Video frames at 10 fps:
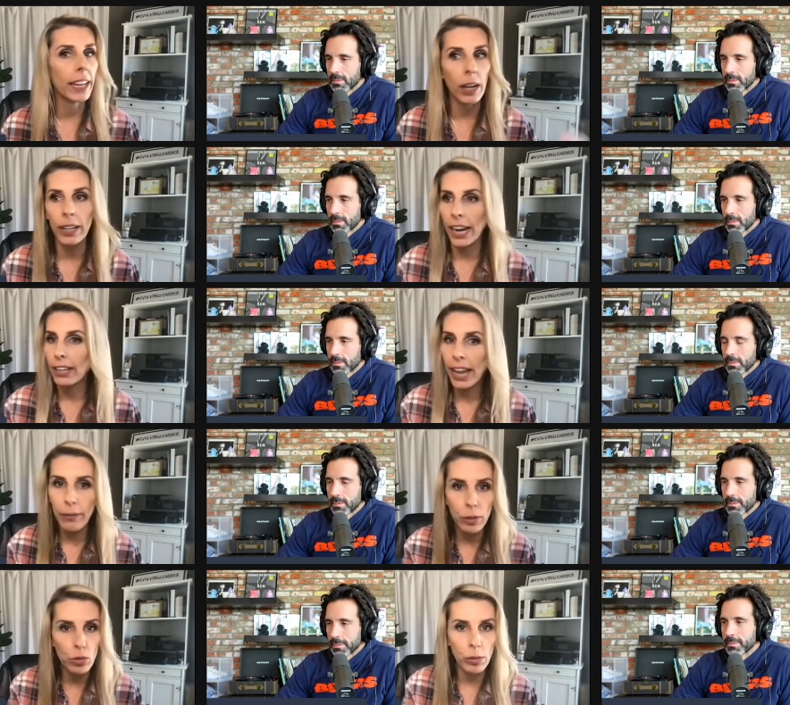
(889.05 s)
Speaker 1: I, and I
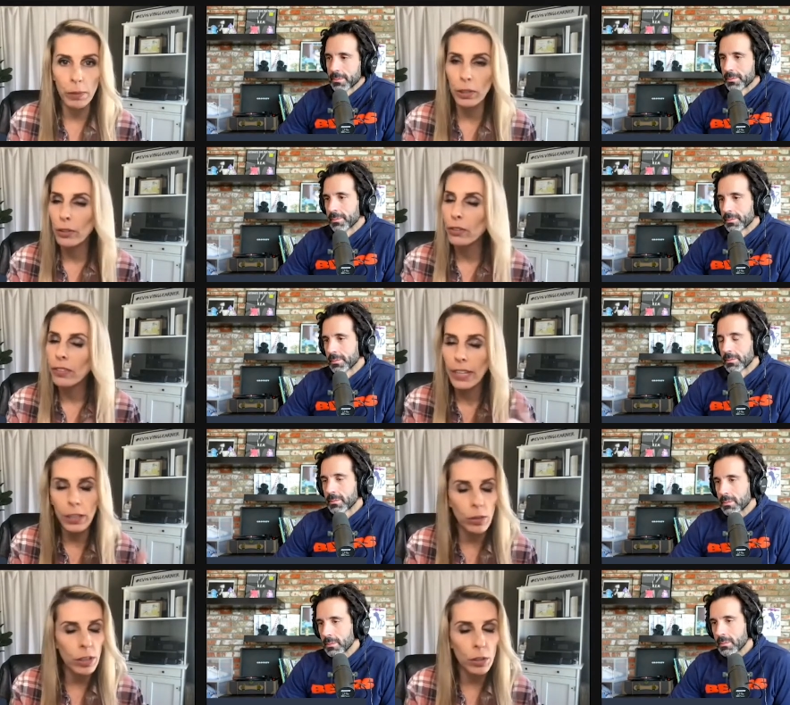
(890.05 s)
have contributors. Thank
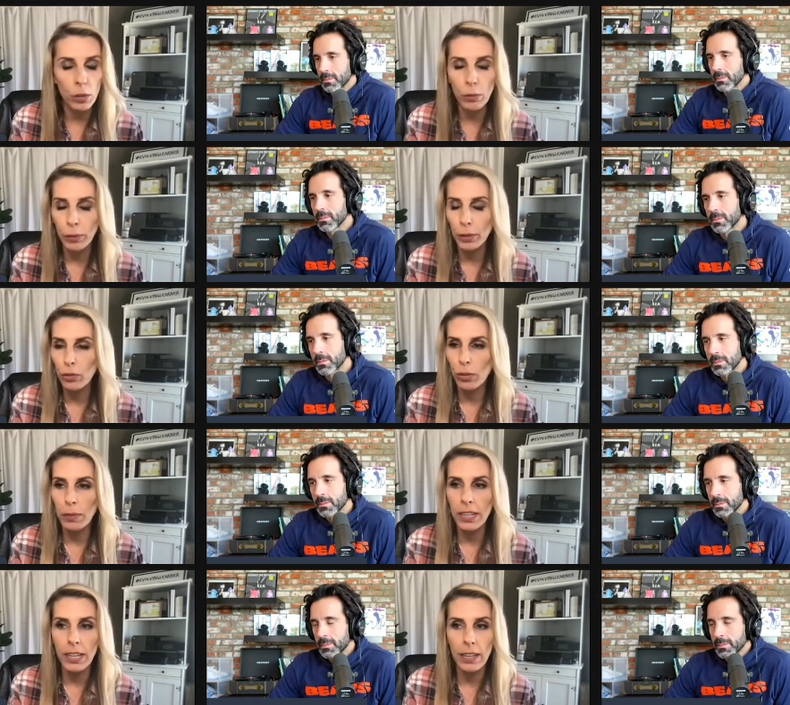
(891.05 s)
you to you for
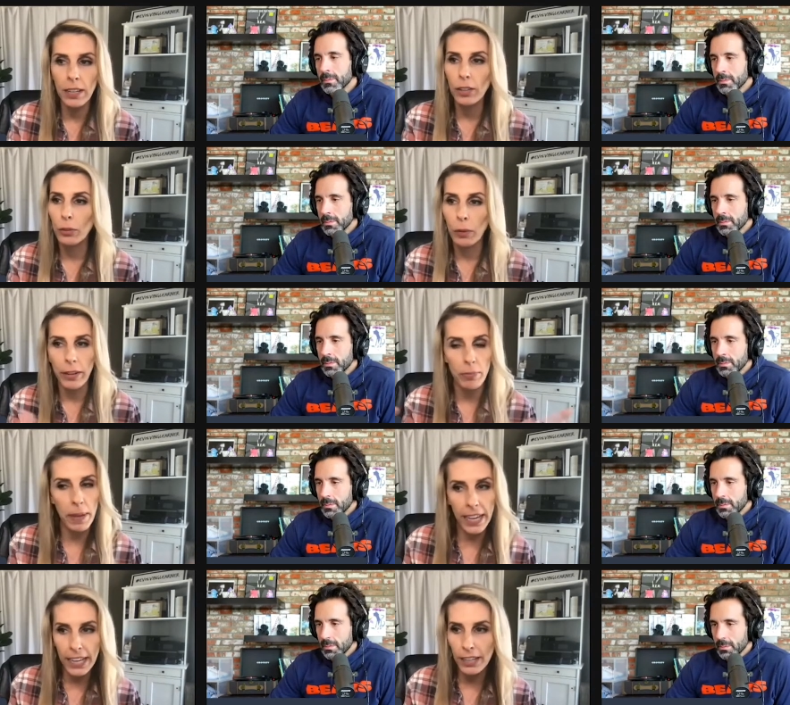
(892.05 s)
contributing. Your wife,
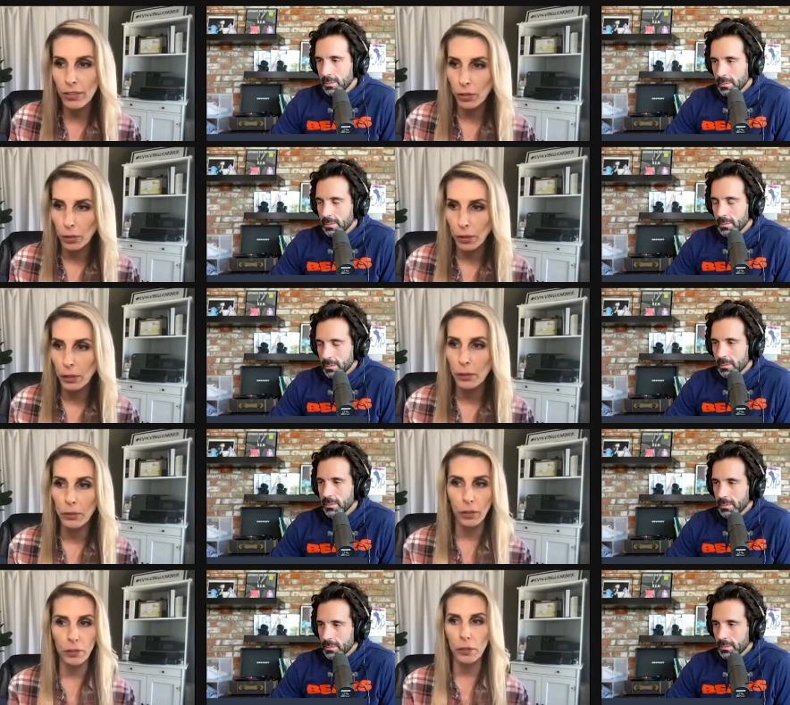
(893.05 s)
Paige Couros,
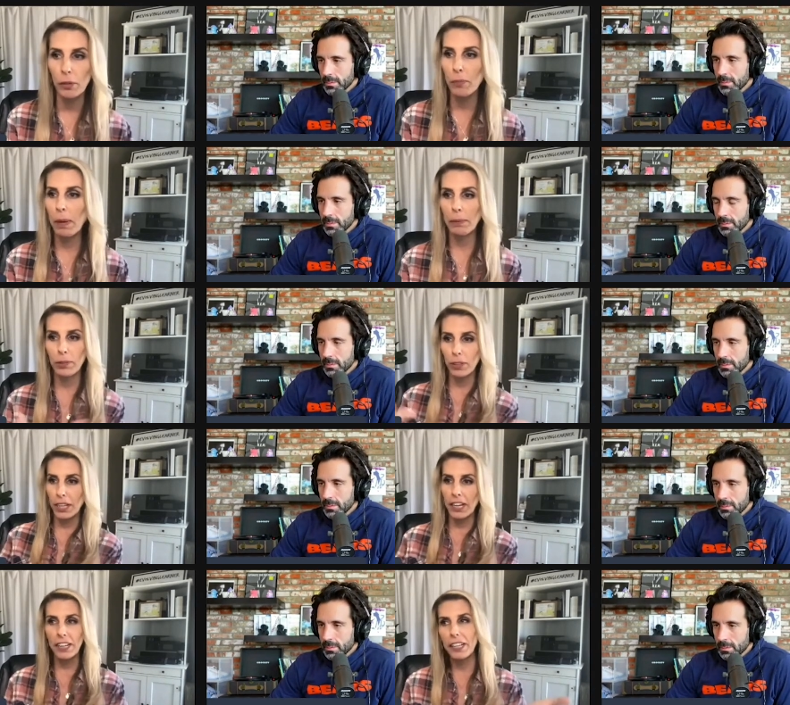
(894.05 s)
also
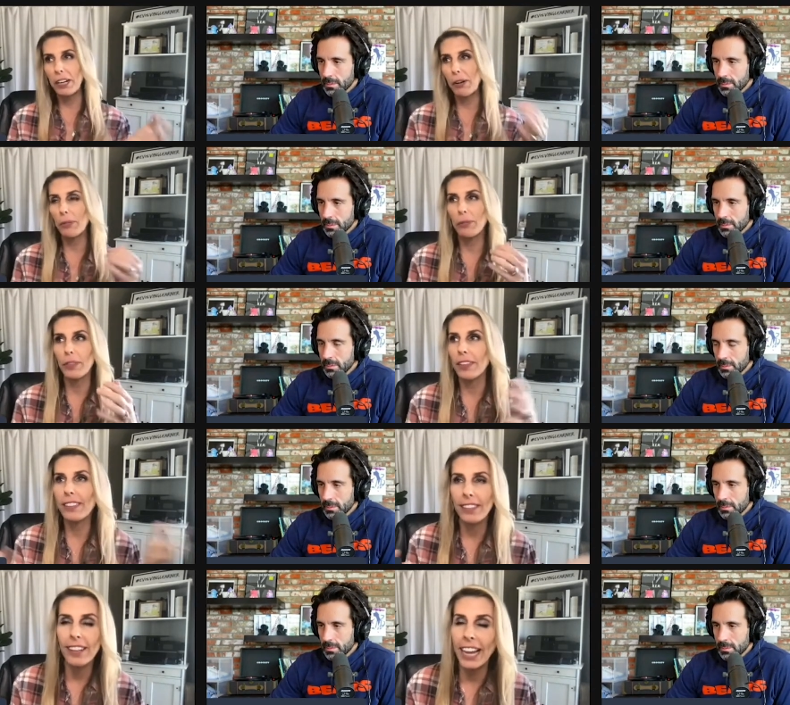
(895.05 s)
publishing, you know,
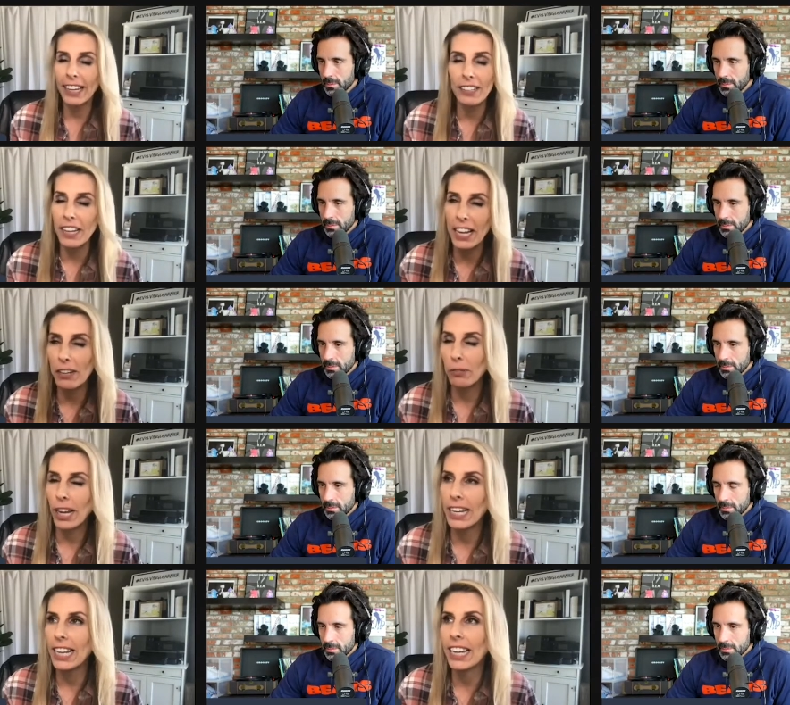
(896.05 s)
and and
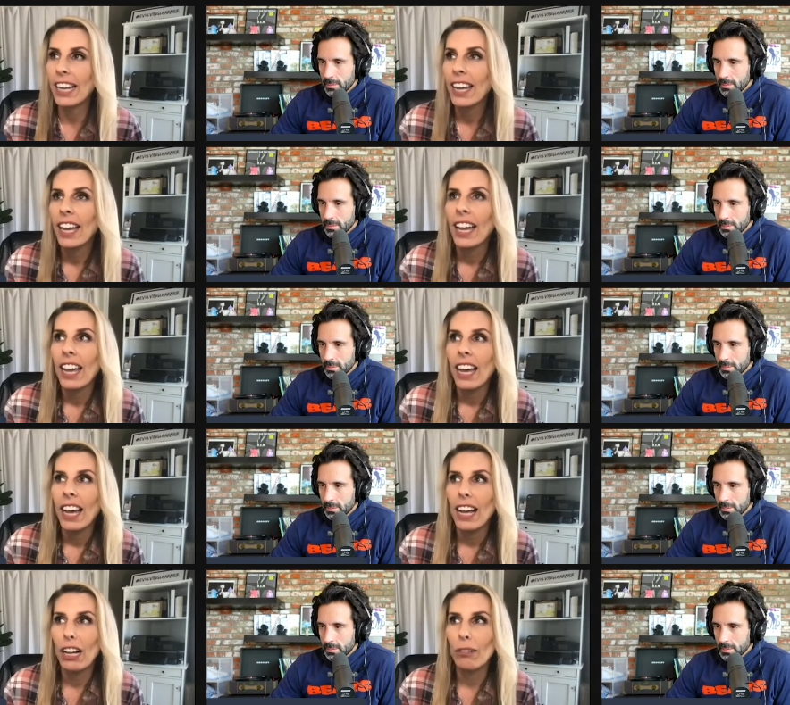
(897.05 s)
writing.
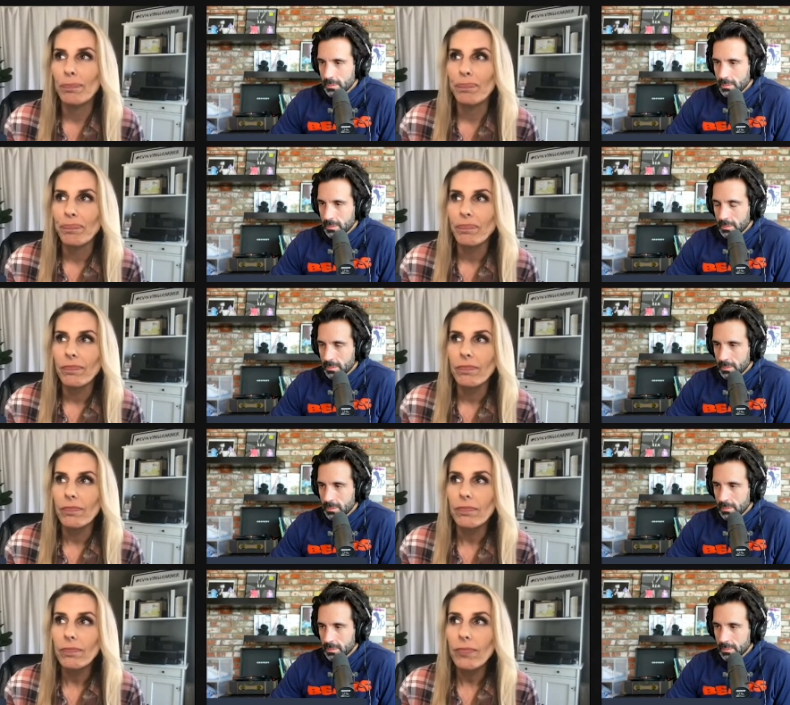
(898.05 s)
Um,
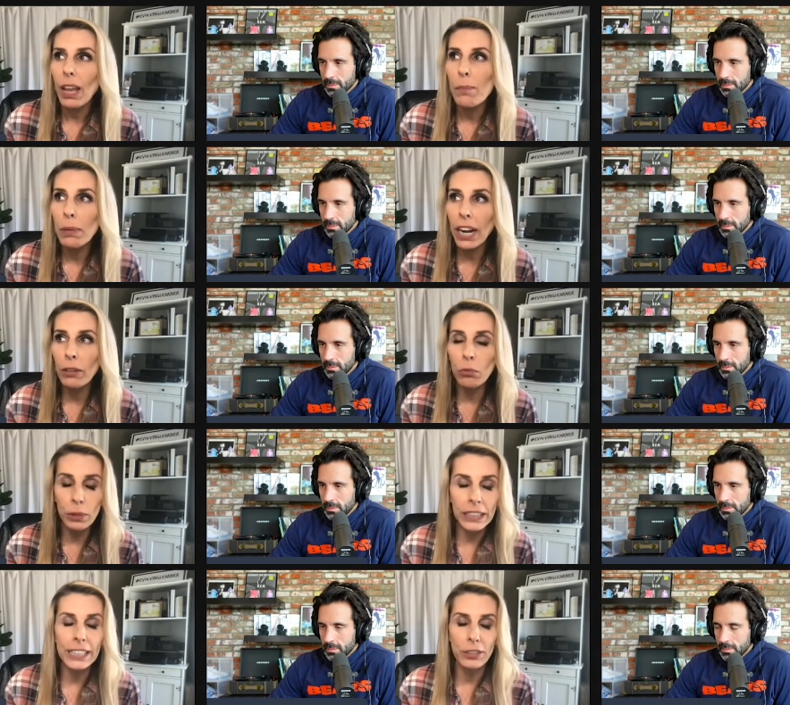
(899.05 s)
but I
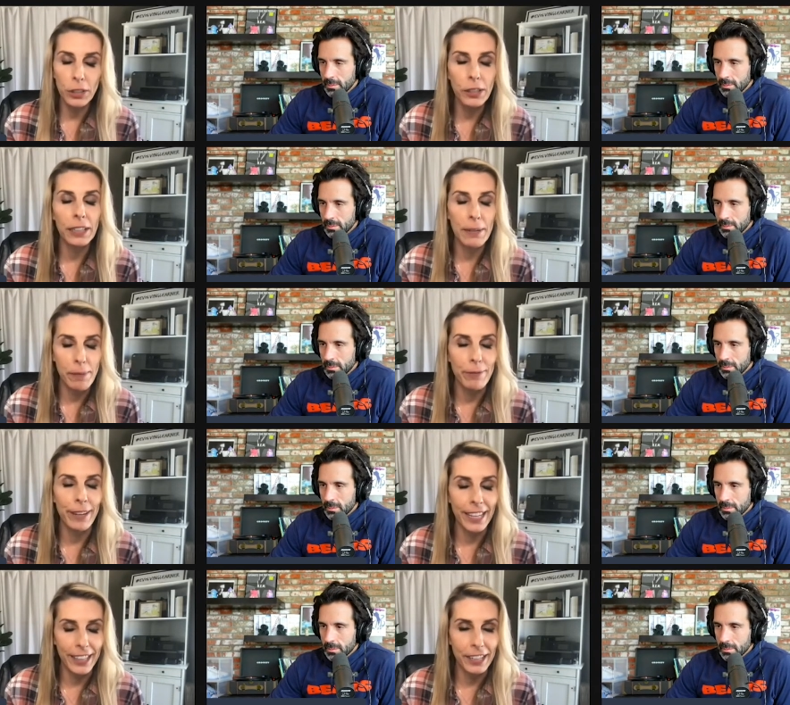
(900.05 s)
really took a leap of
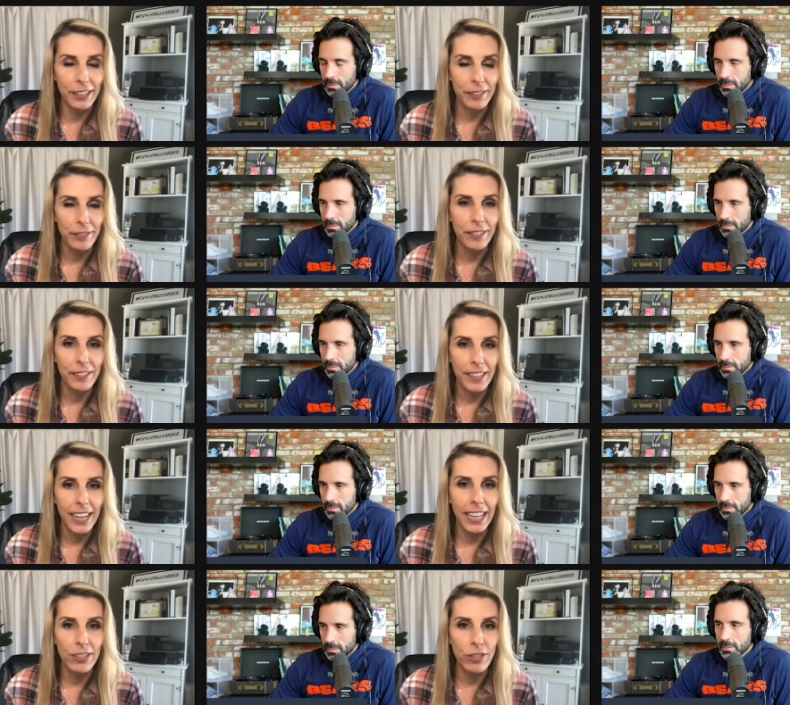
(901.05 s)
faith here and mm-hmm.